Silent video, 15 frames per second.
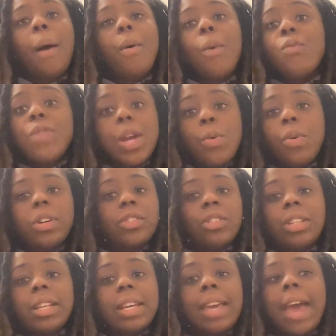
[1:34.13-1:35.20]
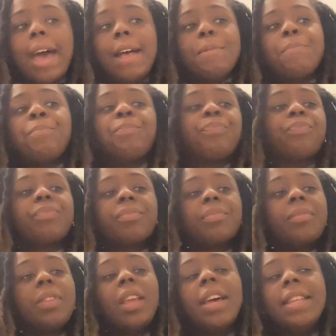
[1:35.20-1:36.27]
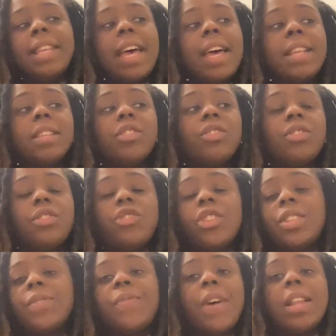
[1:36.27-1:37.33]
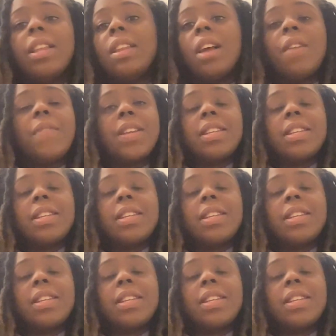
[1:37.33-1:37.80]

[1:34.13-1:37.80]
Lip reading: rewatched it again, and then just fell in love.